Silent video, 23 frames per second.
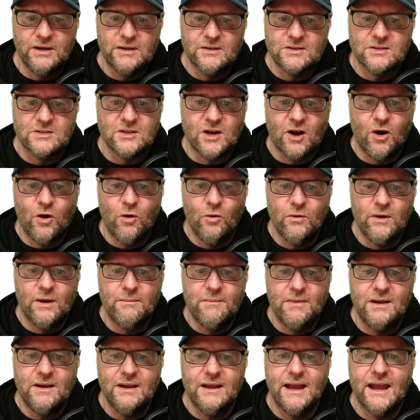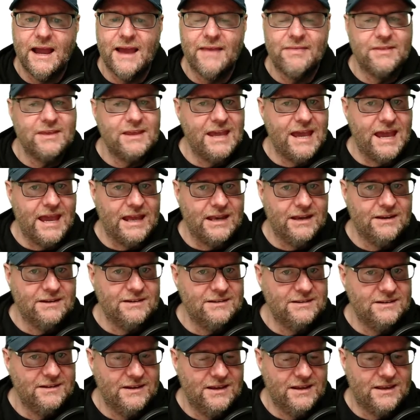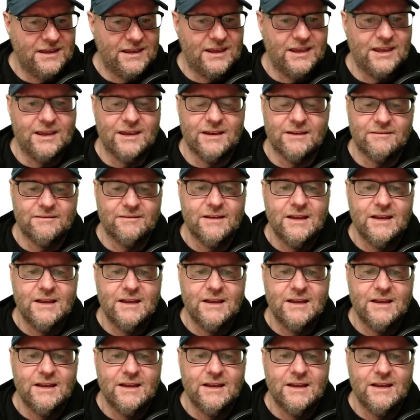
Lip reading: because it's a whole number, at the end here.